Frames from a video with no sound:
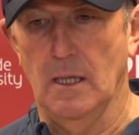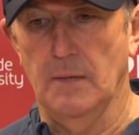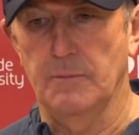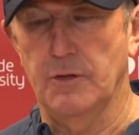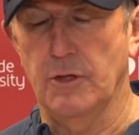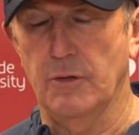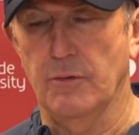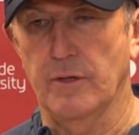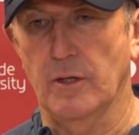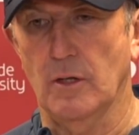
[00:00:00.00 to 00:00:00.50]

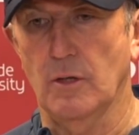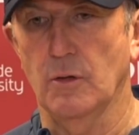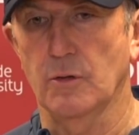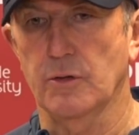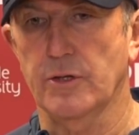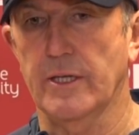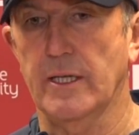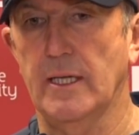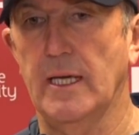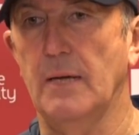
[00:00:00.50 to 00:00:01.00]
during the
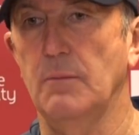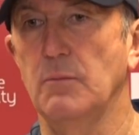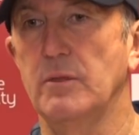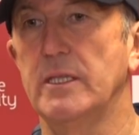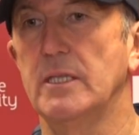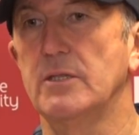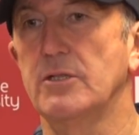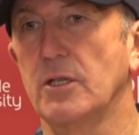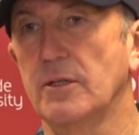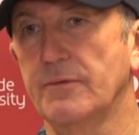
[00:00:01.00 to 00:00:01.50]
course of the game we
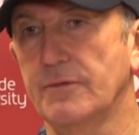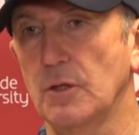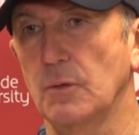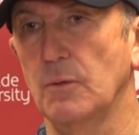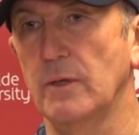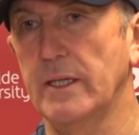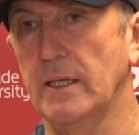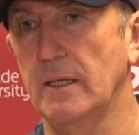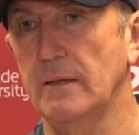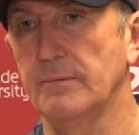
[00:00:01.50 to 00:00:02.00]
deserved to
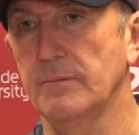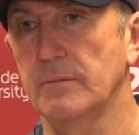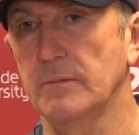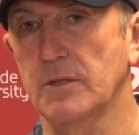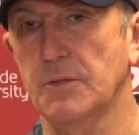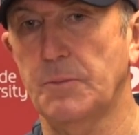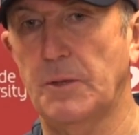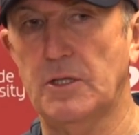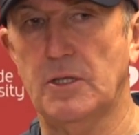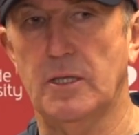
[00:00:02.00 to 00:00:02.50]
win it,
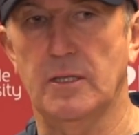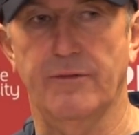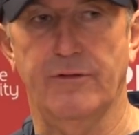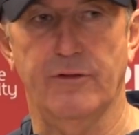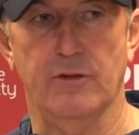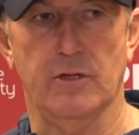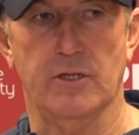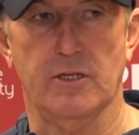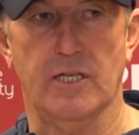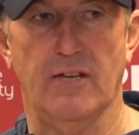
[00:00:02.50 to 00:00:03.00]
especially the
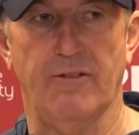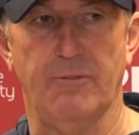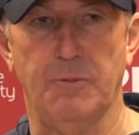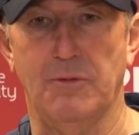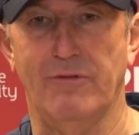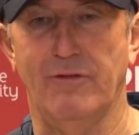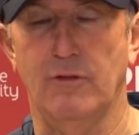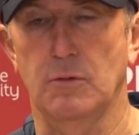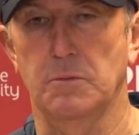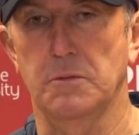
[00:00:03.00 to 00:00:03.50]
first half
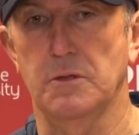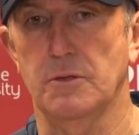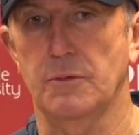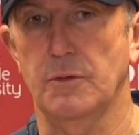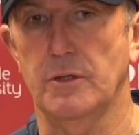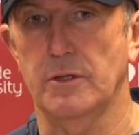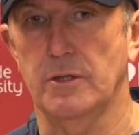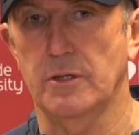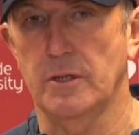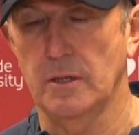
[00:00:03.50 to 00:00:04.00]
performance,
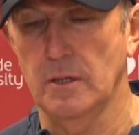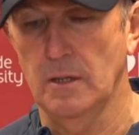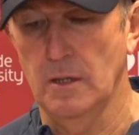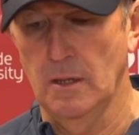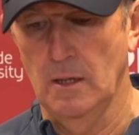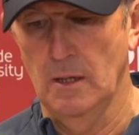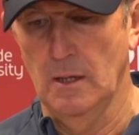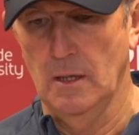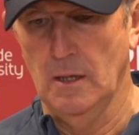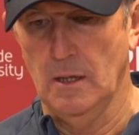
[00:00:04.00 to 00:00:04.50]
which
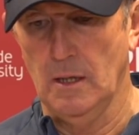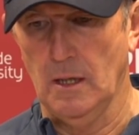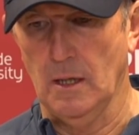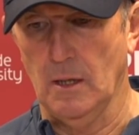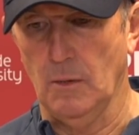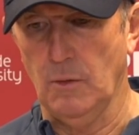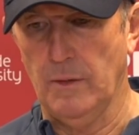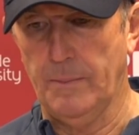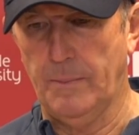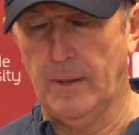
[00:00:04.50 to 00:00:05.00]

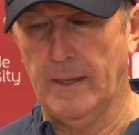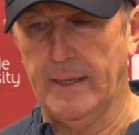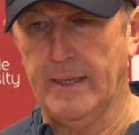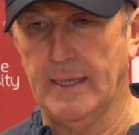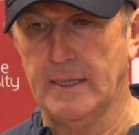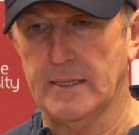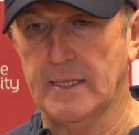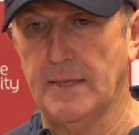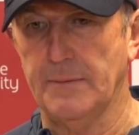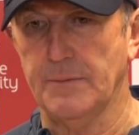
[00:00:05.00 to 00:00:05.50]
we played
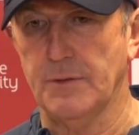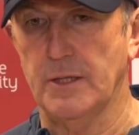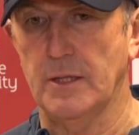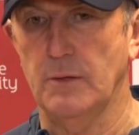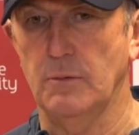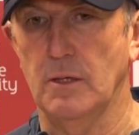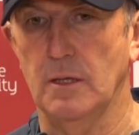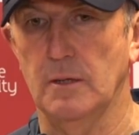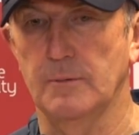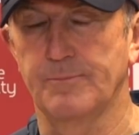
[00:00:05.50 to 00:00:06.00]
exceptionally
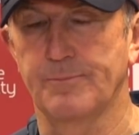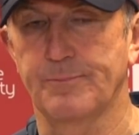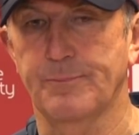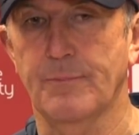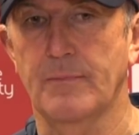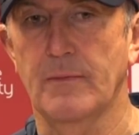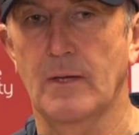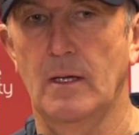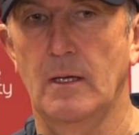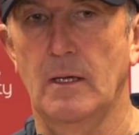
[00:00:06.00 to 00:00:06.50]
well,
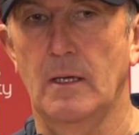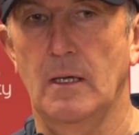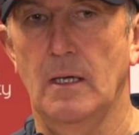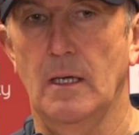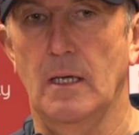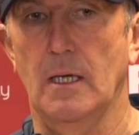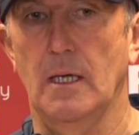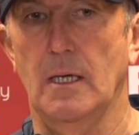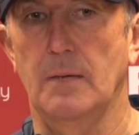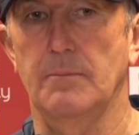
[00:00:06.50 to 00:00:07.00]

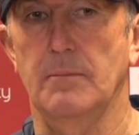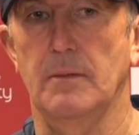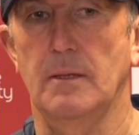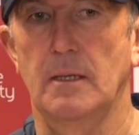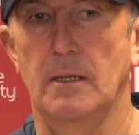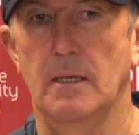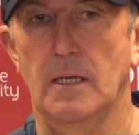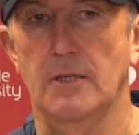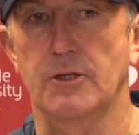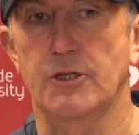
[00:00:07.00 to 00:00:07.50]

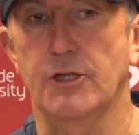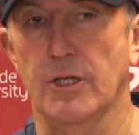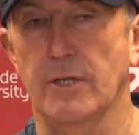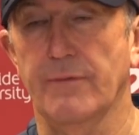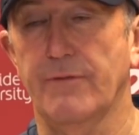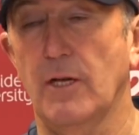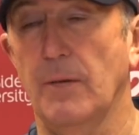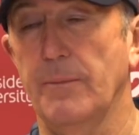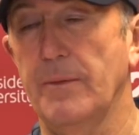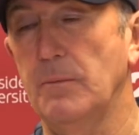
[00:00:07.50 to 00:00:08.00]
and should
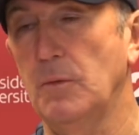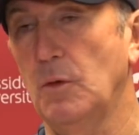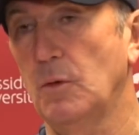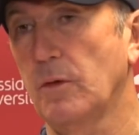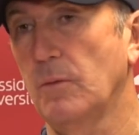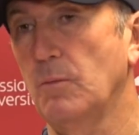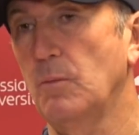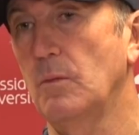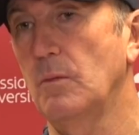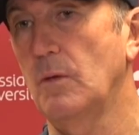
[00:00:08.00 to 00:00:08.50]
have come in more
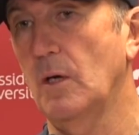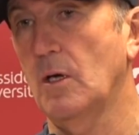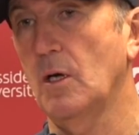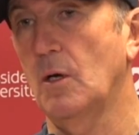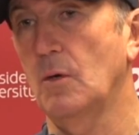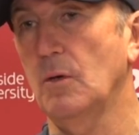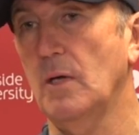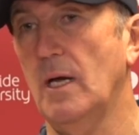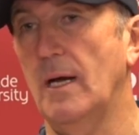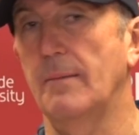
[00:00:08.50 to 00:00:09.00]
than a
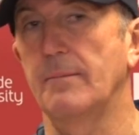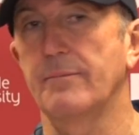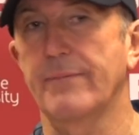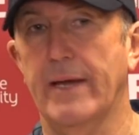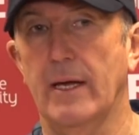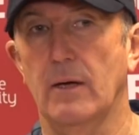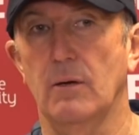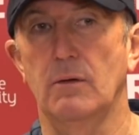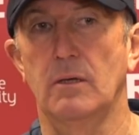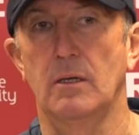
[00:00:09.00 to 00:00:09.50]
goal up.
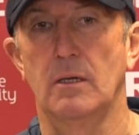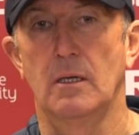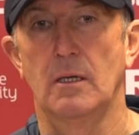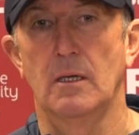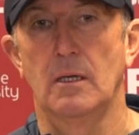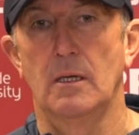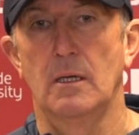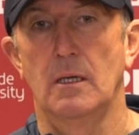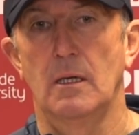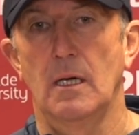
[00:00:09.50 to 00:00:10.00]
Now,
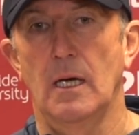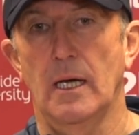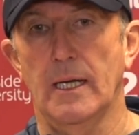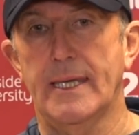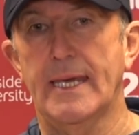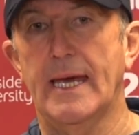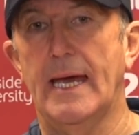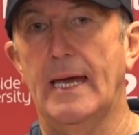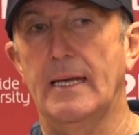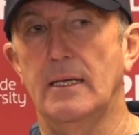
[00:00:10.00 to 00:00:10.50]

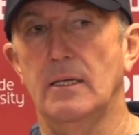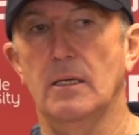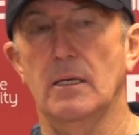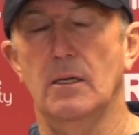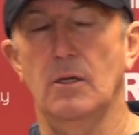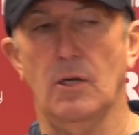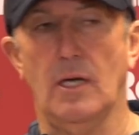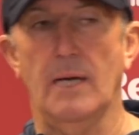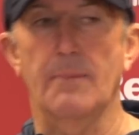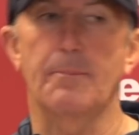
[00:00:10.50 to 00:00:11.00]
again,
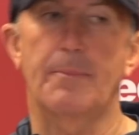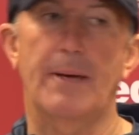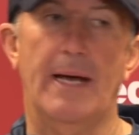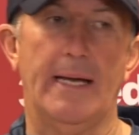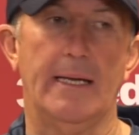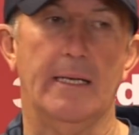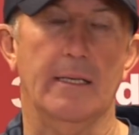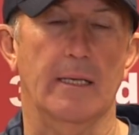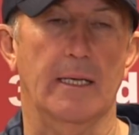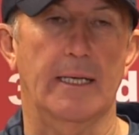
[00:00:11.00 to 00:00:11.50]
looking
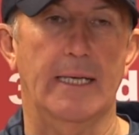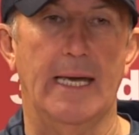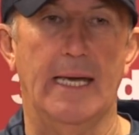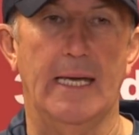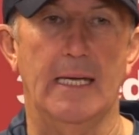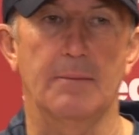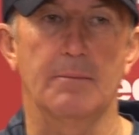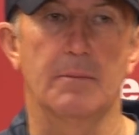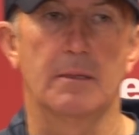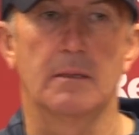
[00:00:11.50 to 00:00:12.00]
back at the
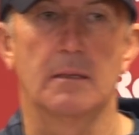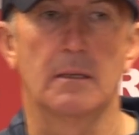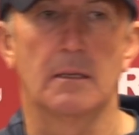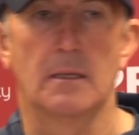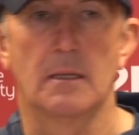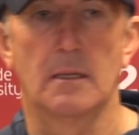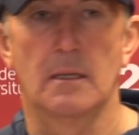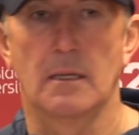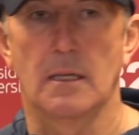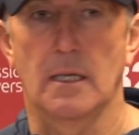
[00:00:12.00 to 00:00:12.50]
game,
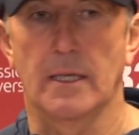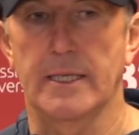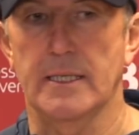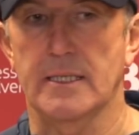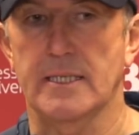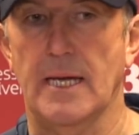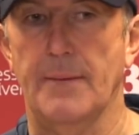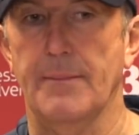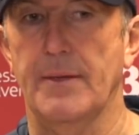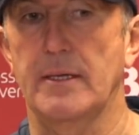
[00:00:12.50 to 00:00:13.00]
and
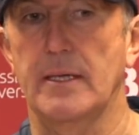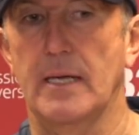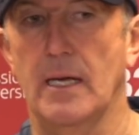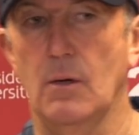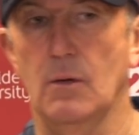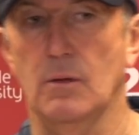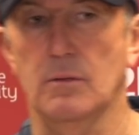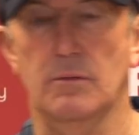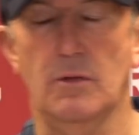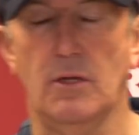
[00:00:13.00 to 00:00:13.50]
it's happened
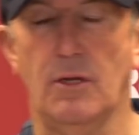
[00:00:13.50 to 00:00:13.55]
now on